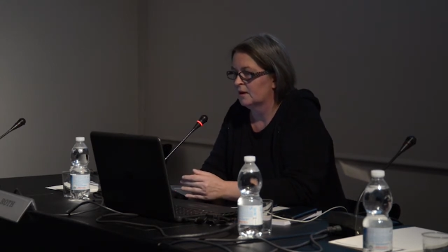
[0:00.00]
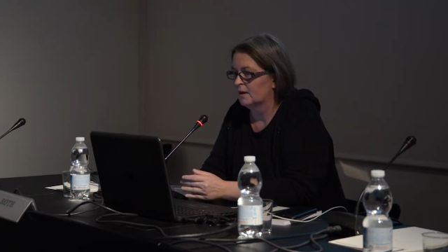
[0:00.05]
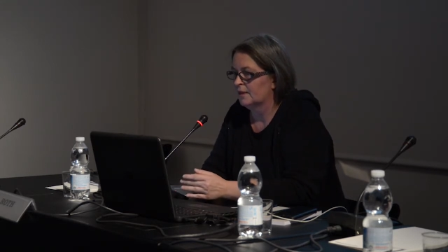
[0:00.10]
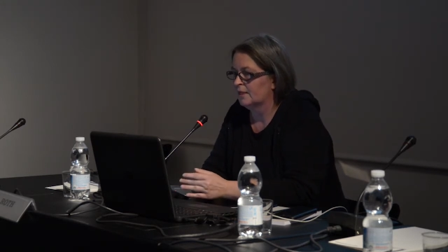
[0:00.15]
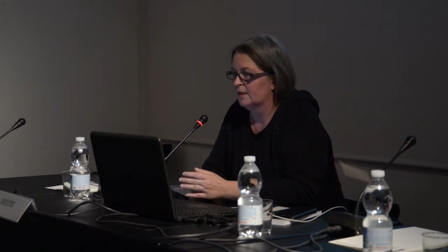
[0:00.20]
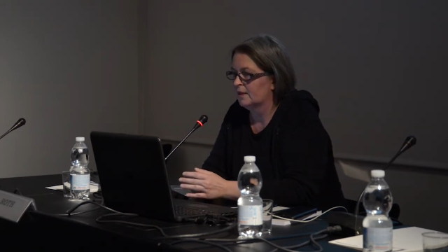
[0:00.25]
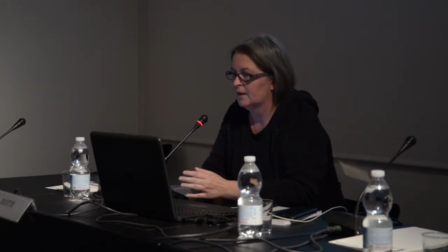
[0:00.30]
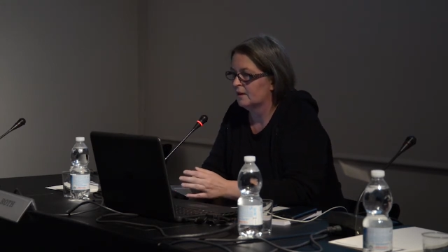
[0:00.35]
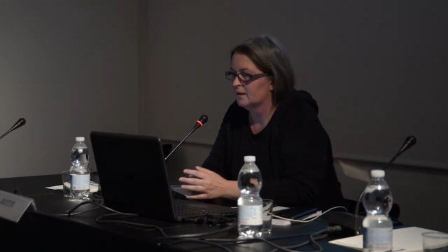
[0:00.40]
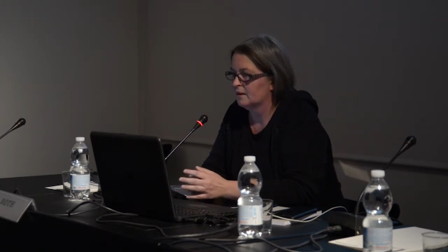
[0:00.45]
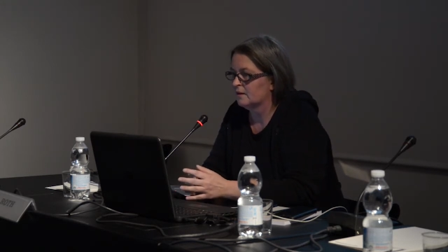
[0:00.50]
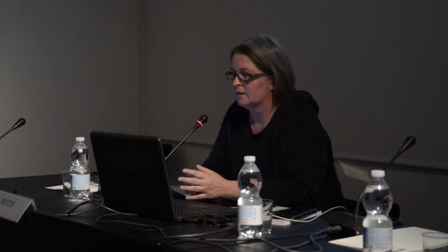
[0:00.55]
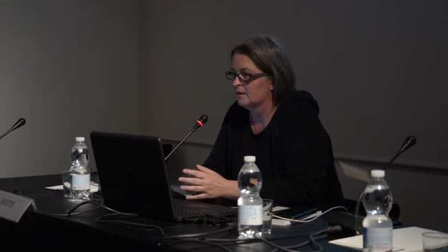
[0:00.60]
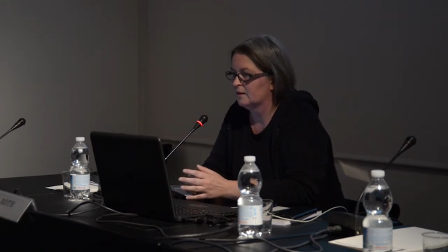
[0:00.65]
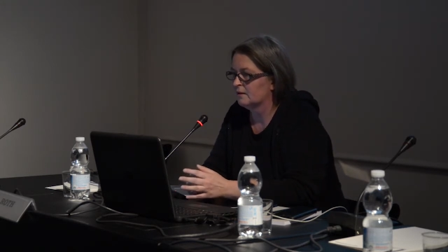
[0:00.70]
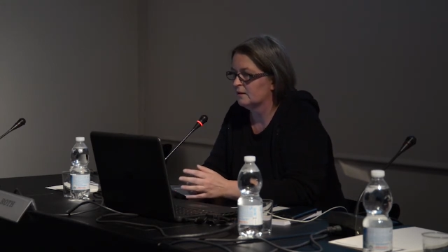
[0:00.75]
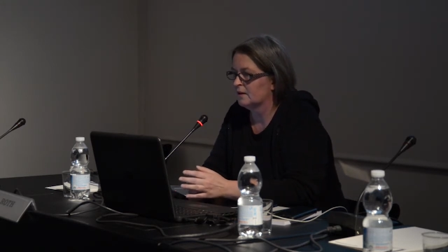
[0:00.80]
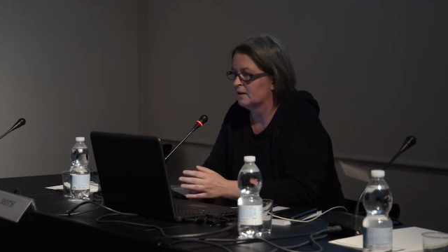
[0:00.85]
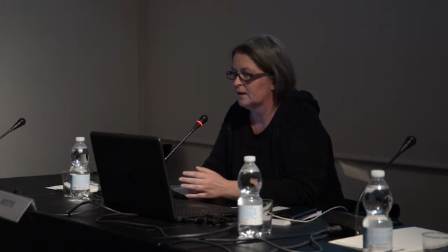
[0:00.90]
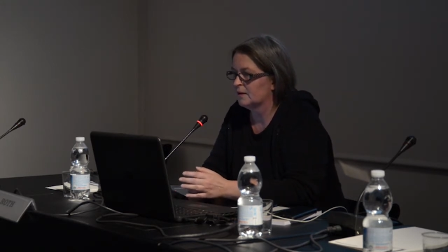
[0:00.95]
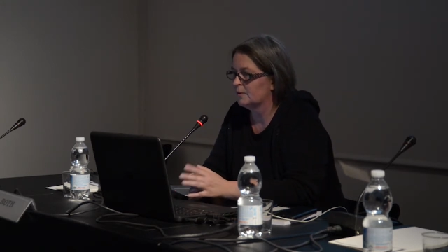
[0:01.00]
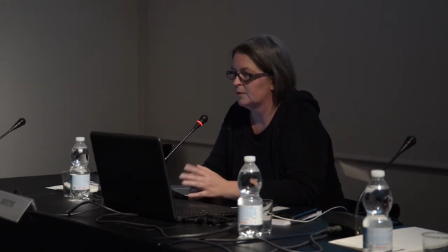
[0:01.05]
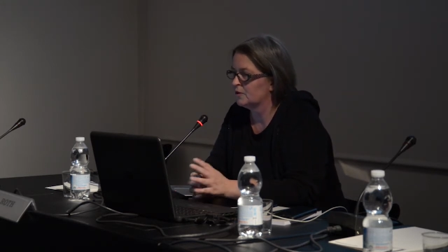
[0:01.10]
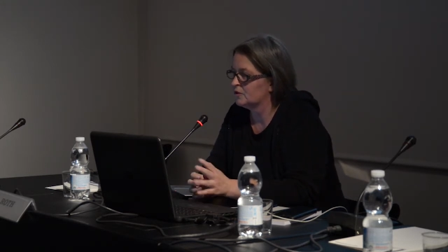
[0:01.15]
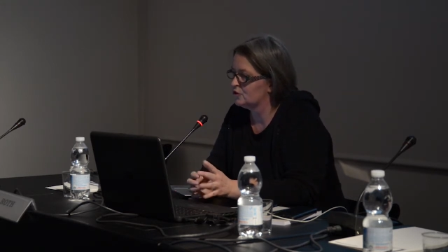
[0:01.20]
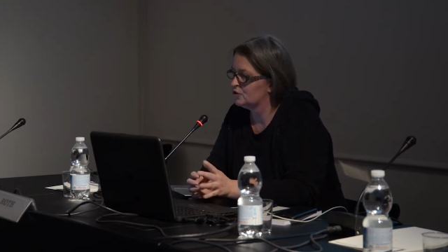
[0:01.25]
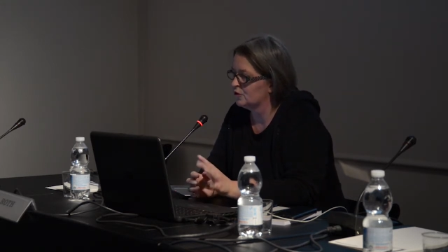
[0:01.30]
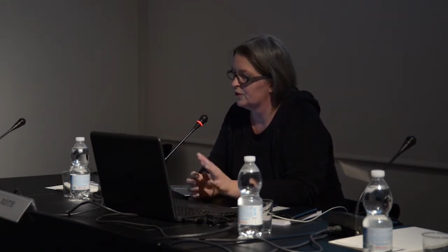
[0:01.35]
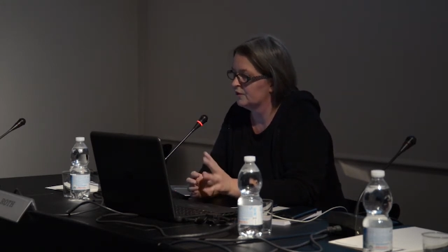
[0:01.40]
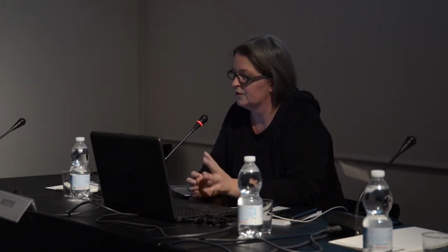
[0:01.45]
I think, I'm
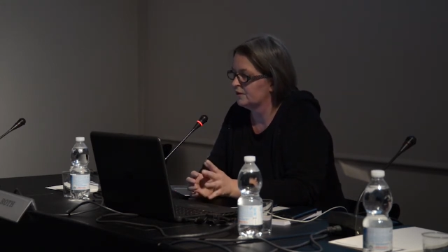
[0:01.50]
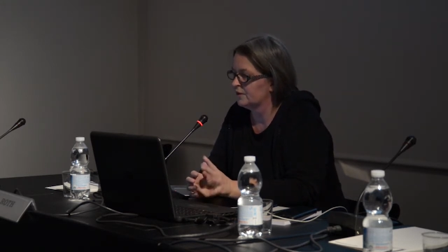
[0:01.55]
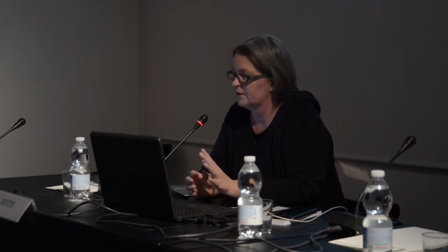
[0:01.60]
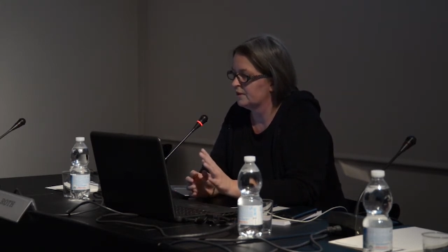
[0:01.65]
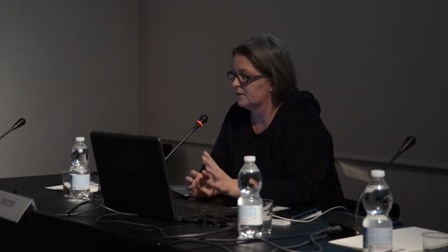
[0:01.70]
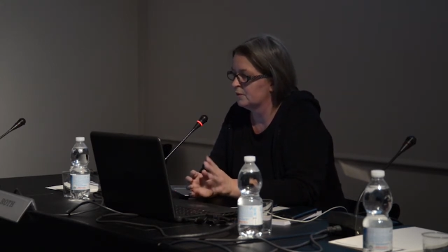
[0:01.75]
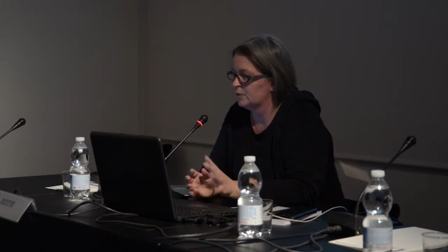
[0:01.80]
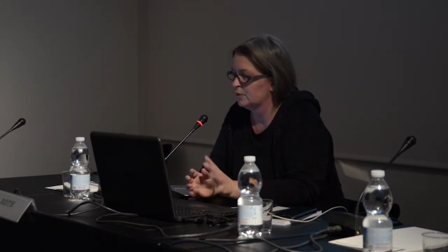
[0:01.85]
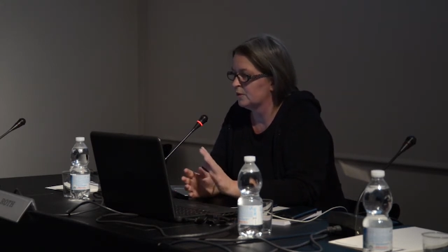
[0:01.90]
not sure if it